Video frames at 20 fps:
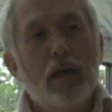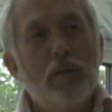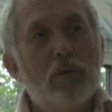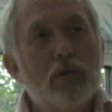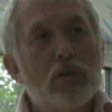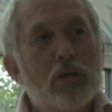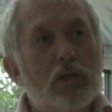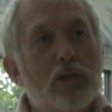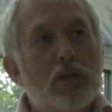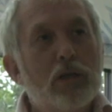
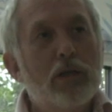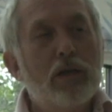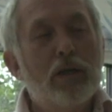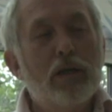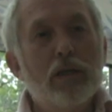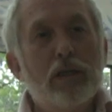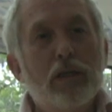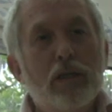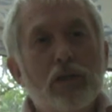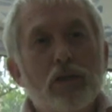able to
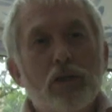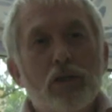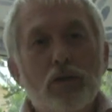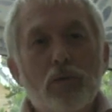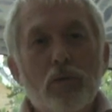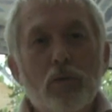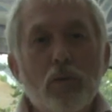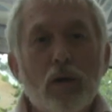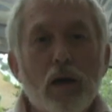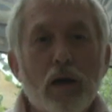turn it
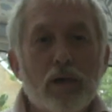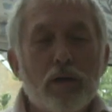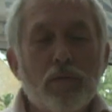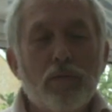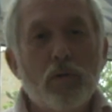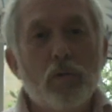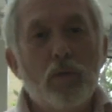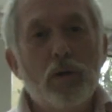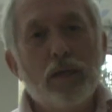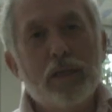into
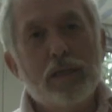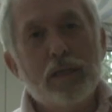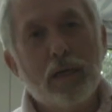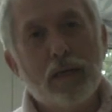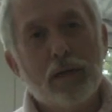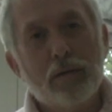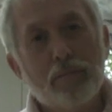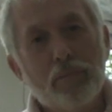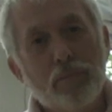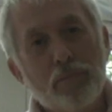underfloor
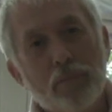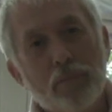heating.